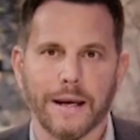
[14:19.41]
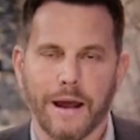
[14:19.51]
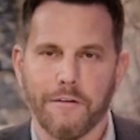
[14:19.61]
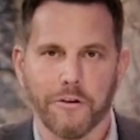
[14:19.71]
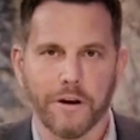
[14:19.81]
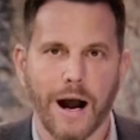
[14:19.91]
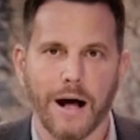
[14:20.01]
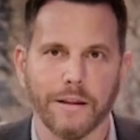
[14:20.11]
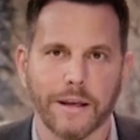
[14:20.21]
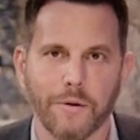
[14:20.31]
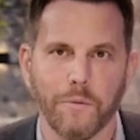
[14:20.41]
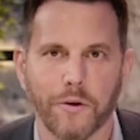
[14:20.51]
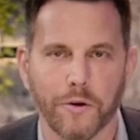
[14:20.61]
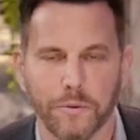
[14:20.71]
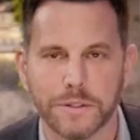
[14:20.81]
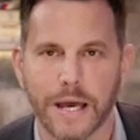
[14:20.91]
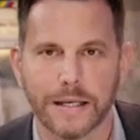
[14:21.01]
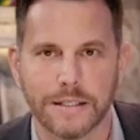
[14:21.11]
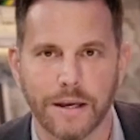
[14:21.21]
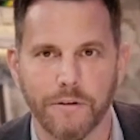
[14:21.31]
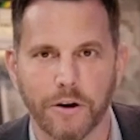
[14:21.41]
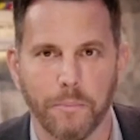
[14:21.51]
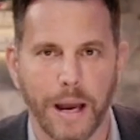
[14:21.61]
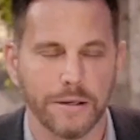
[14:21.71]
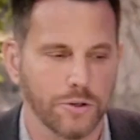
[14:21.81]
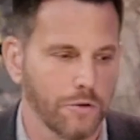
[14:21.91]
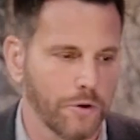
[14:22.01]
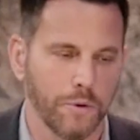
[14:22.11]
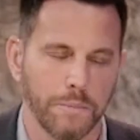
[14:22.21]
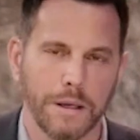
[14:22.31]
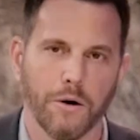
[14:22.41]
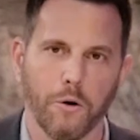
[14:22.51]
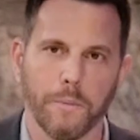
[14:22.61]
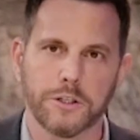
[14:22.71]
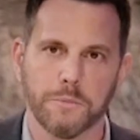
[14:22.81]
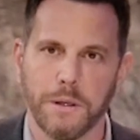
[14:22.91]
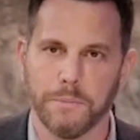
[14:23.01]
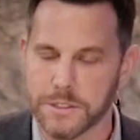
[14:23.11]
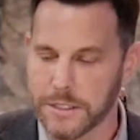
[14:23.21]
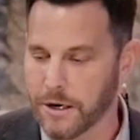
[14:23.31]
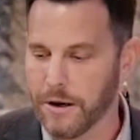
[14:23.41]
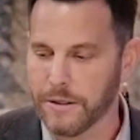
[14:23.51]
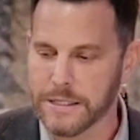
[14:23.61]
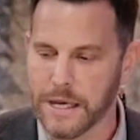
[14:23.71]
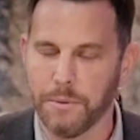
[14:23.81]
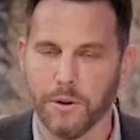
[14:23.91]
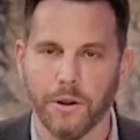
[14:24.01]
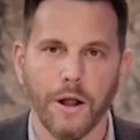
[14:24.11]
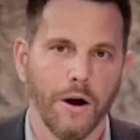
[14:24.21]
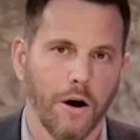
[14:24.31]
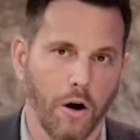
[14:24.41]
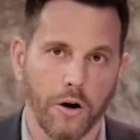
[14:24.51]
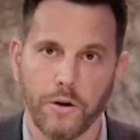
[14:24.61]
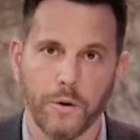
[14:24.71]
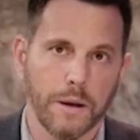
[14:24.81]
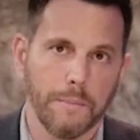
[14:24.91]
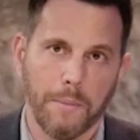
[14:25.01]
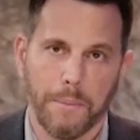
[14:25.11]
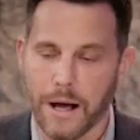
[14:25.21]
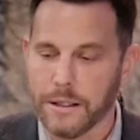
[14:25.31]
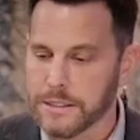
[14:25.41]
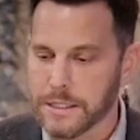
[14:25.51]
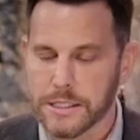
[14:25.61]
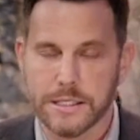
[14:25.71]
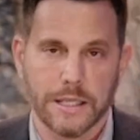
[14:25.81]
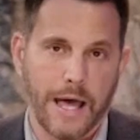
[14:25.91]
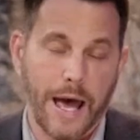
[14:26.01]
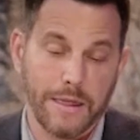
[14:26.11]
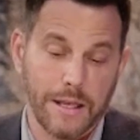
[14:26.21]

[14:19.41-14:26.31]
And every holiday, whether it was Thanksgiving or Passover, it would be a whole bunch of people sitting around the table arguing about politics, this and that.